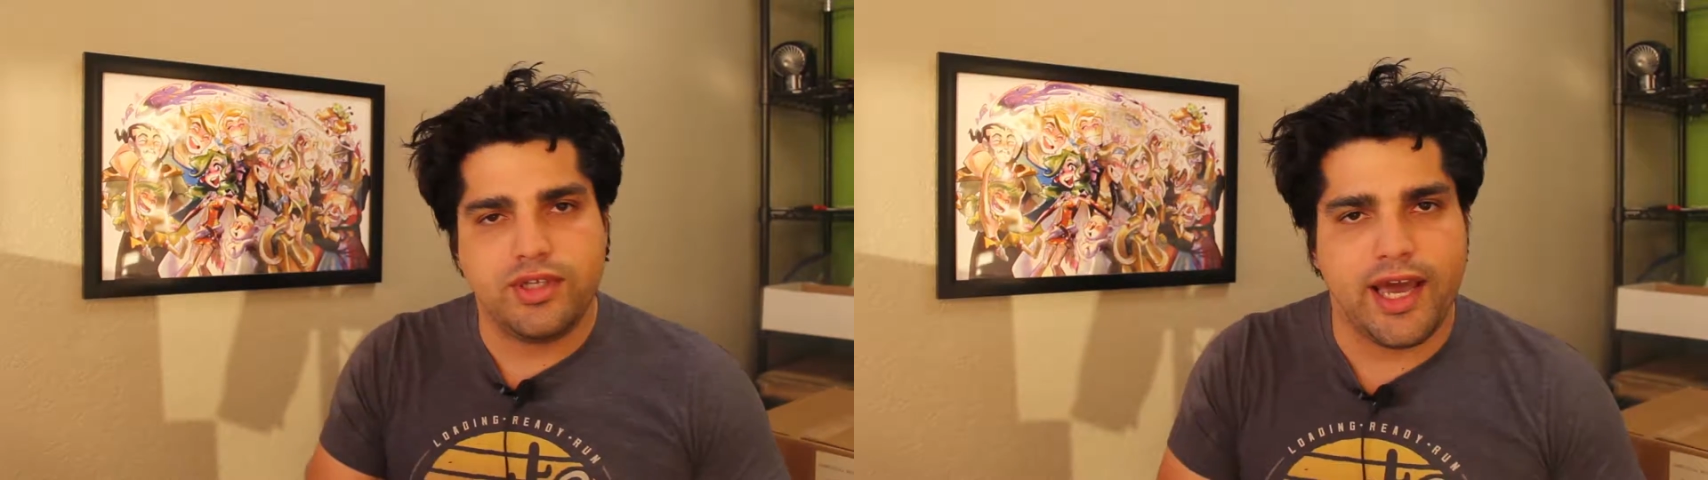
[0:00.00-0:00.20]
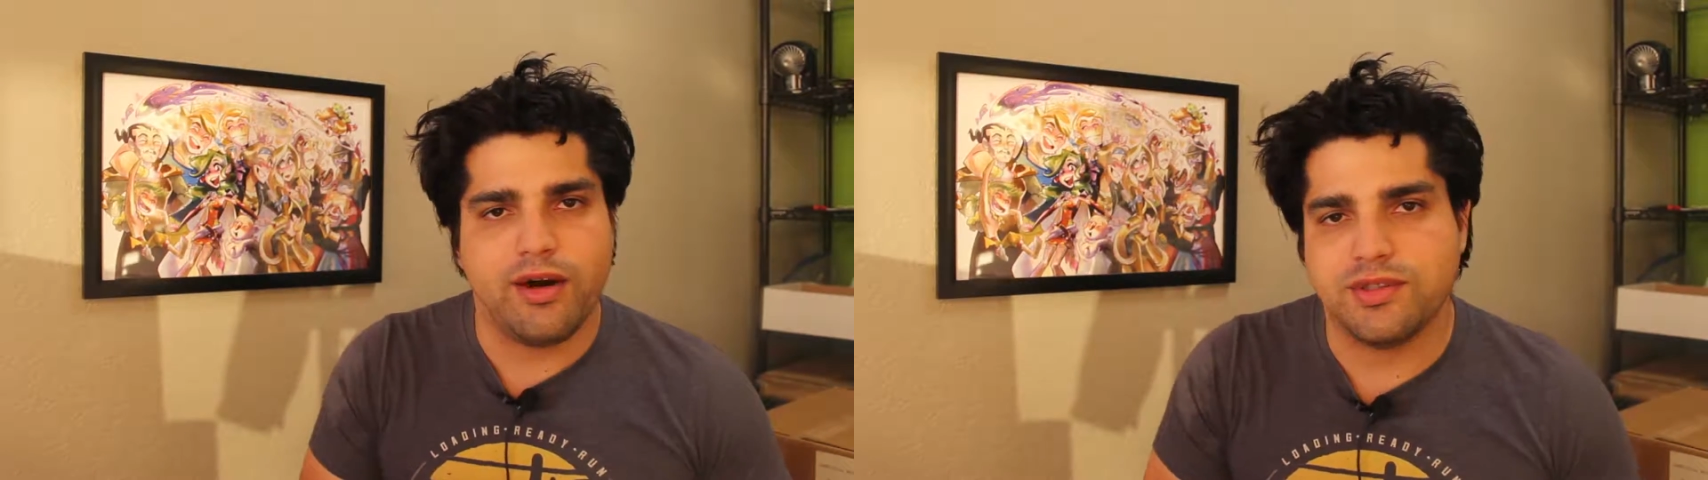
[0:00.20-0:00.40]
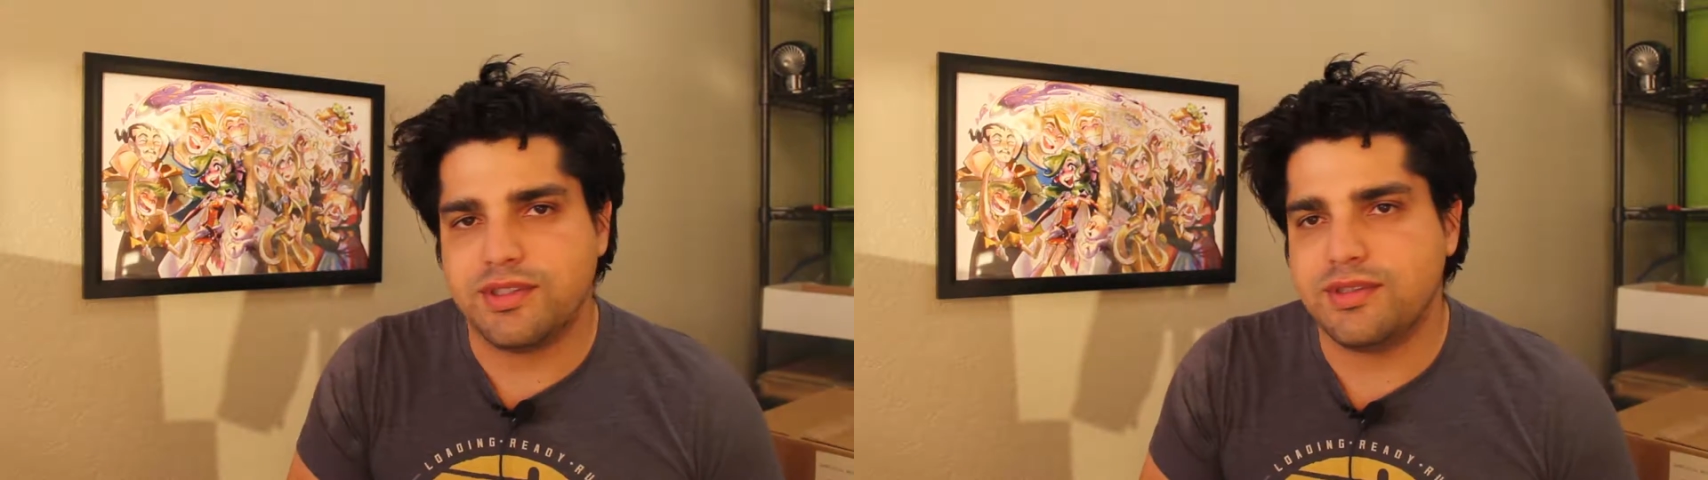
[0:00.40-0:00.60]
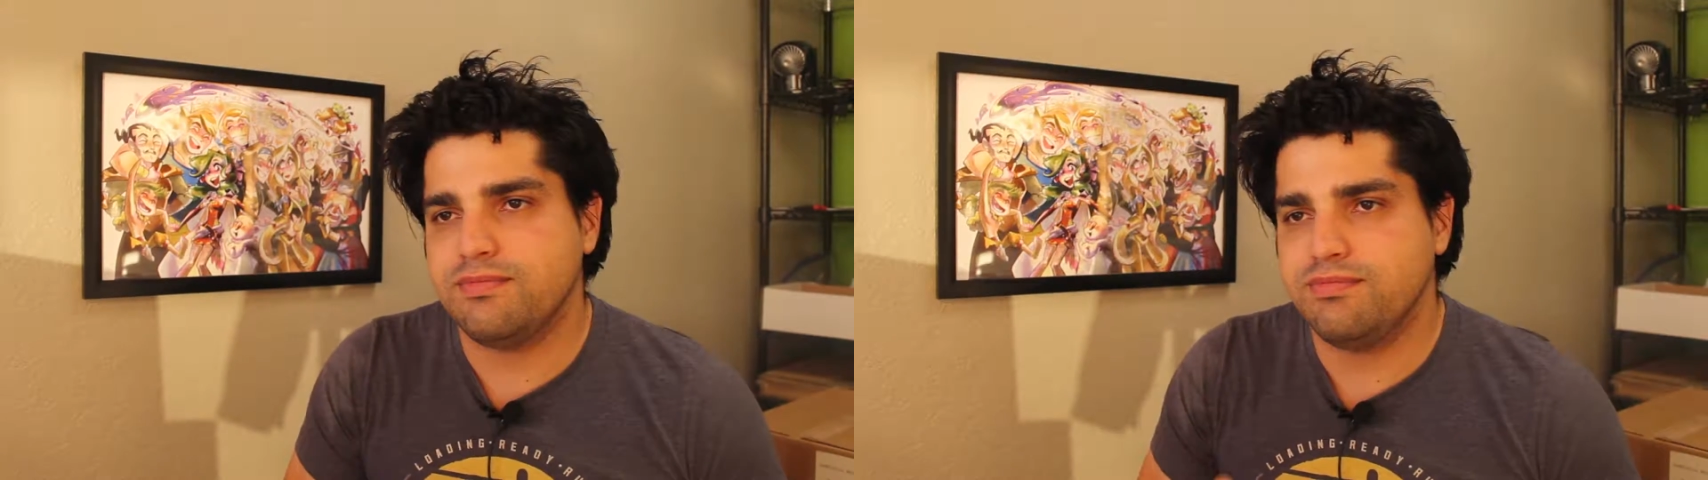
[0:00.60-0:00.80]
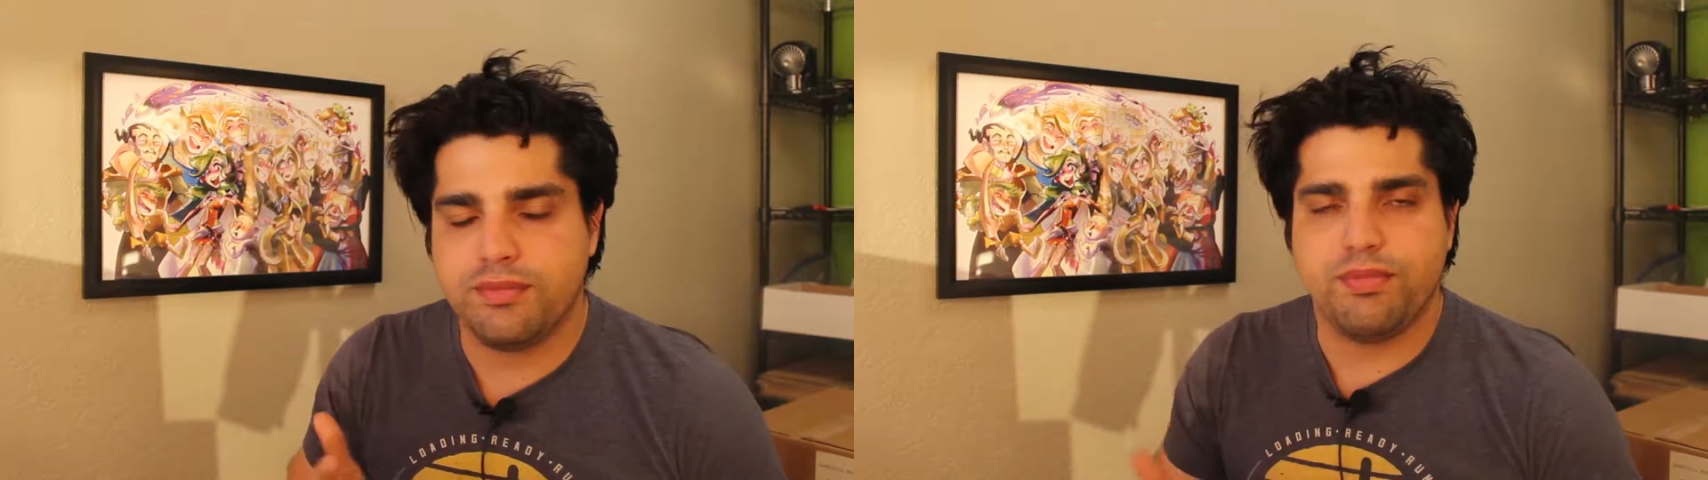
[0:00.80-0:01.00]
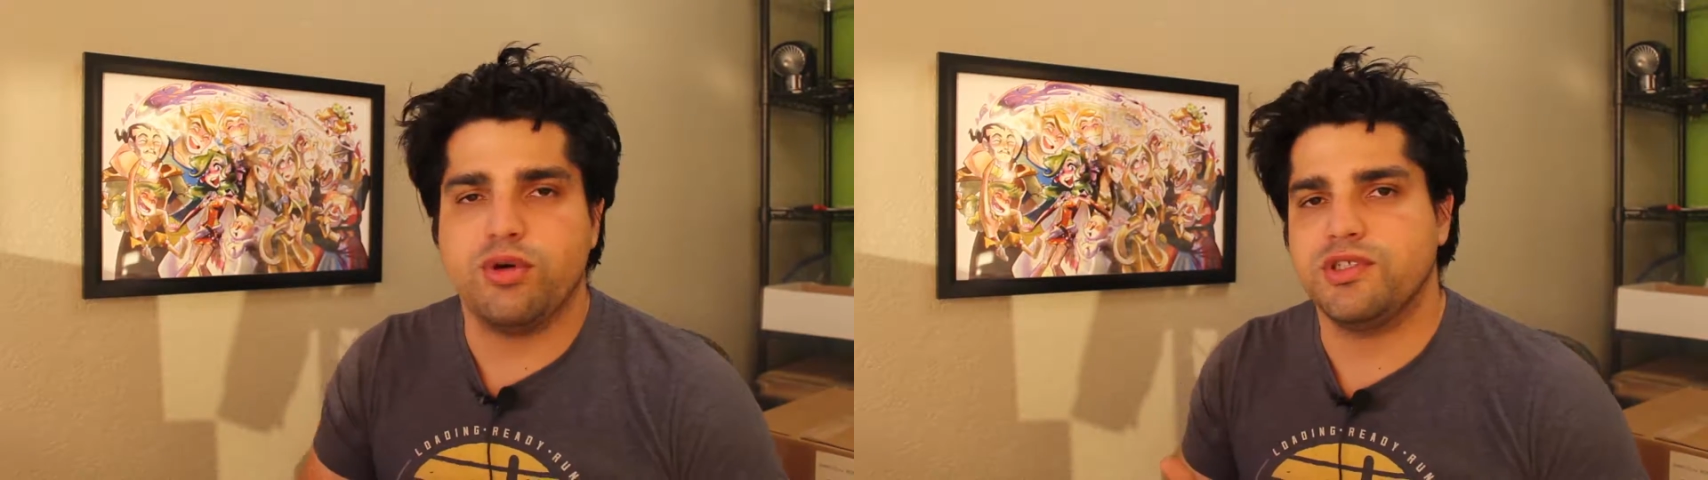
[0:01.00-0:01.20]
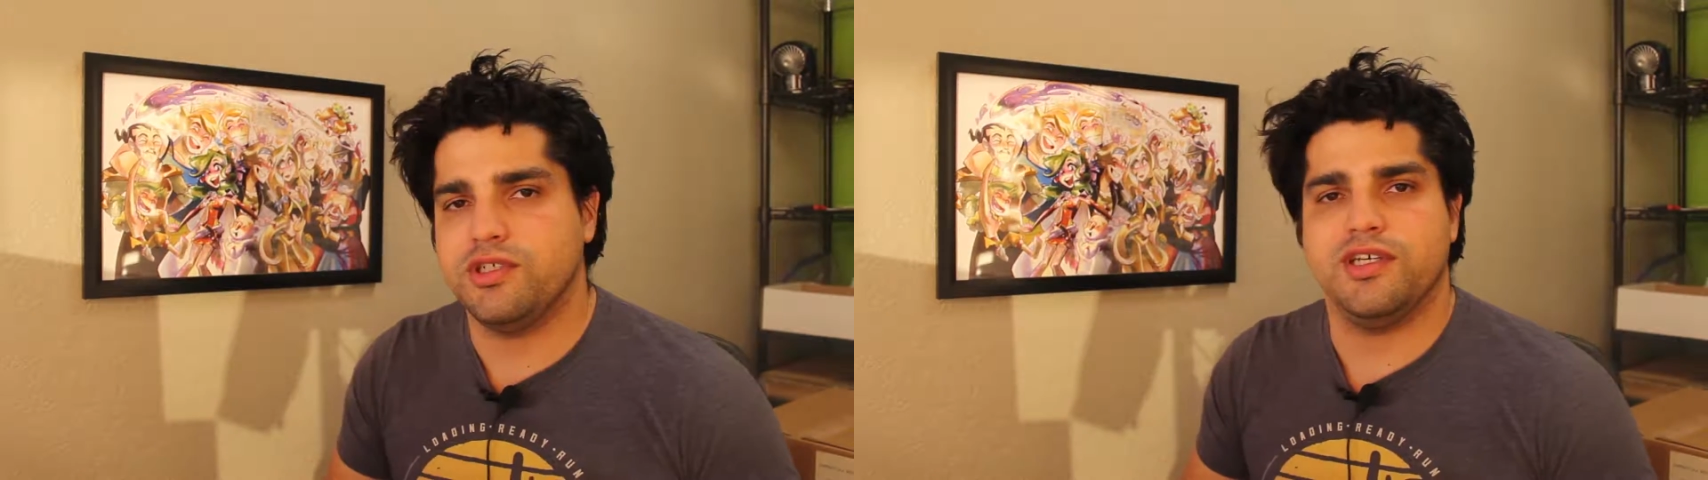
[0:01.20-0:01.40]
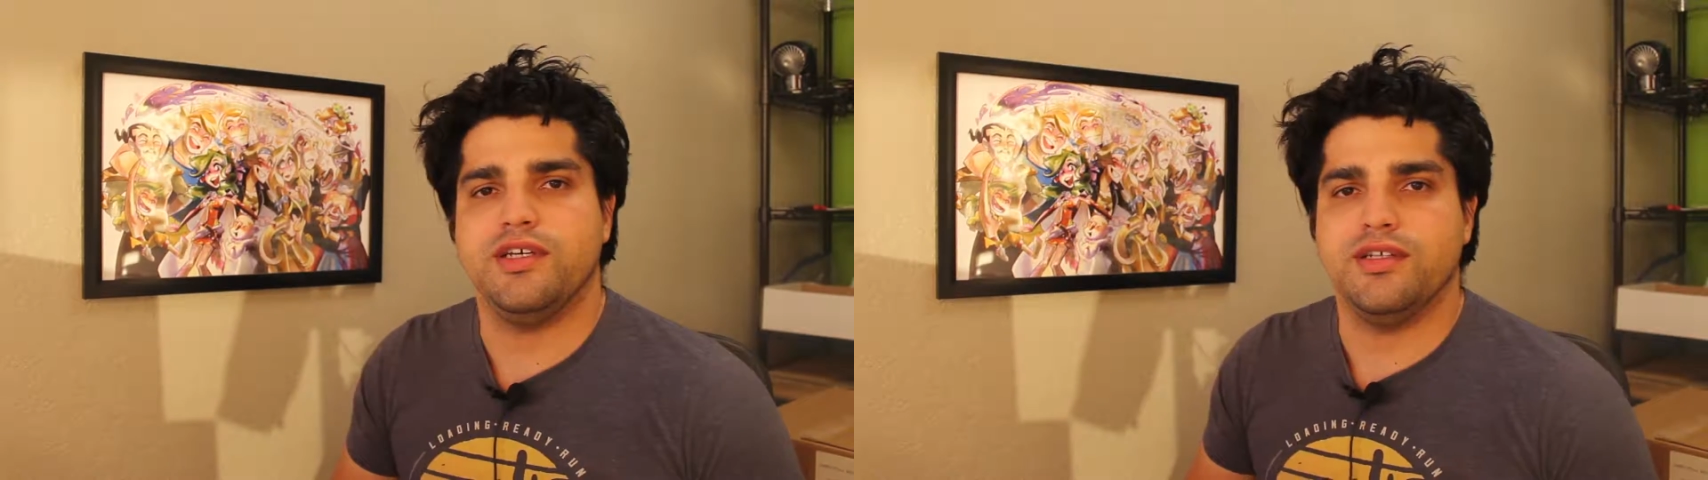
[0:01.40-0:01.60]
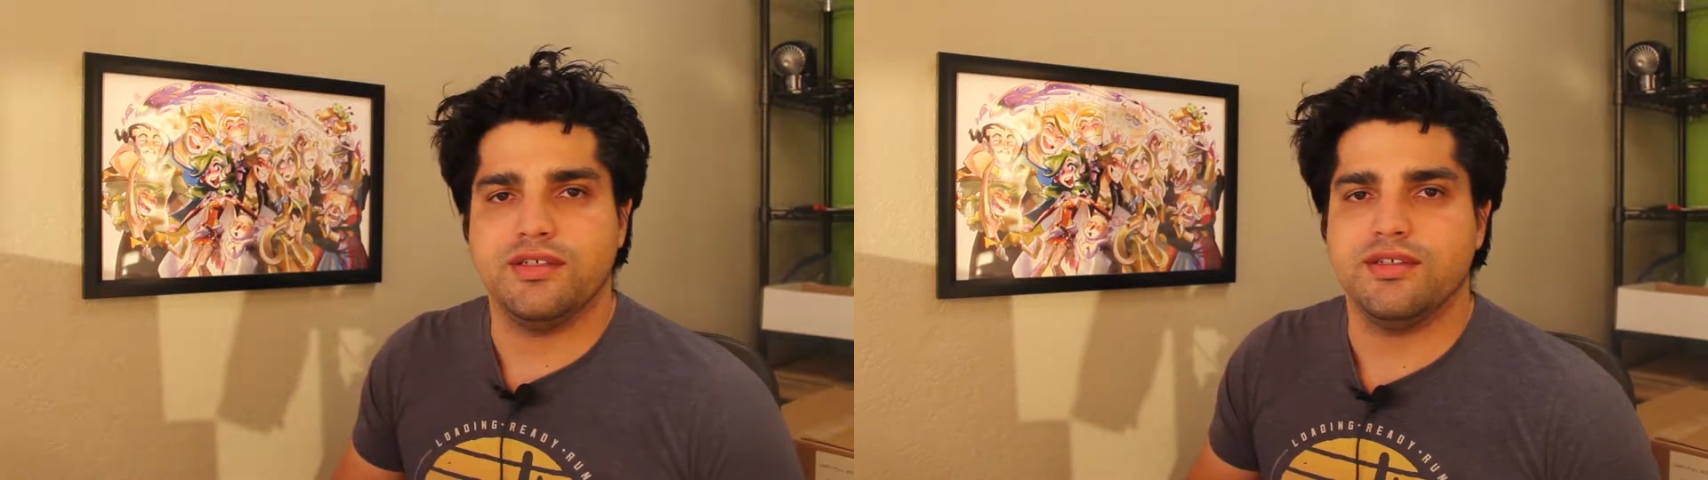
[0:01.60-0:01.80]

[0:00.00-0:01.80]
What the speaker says: counts proportionally.